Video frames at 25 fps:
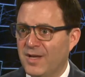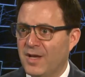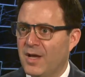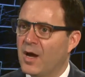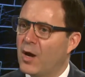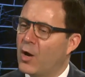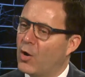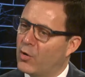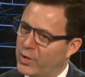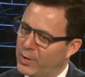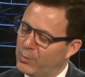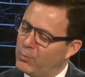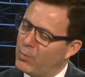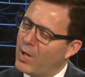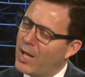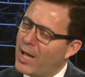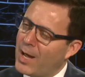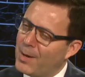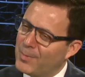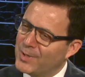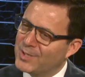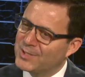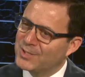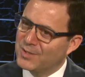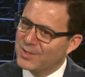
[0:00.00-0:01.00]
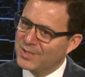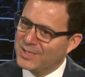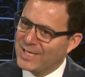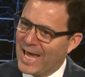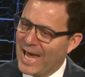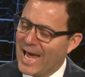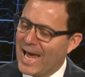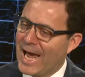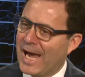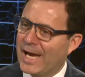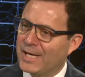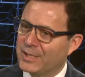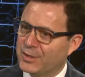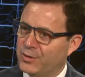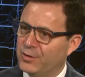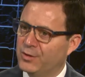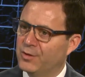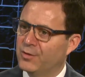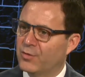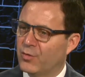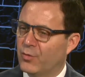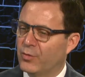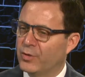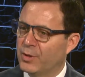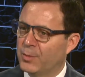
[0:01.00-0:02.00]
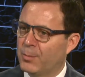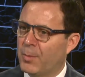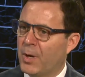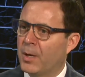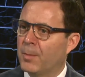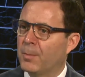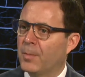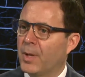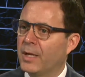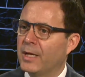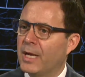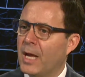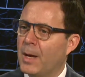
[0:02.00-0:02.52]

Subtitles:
Okay, well, how much cash are you throwing to the bottom line?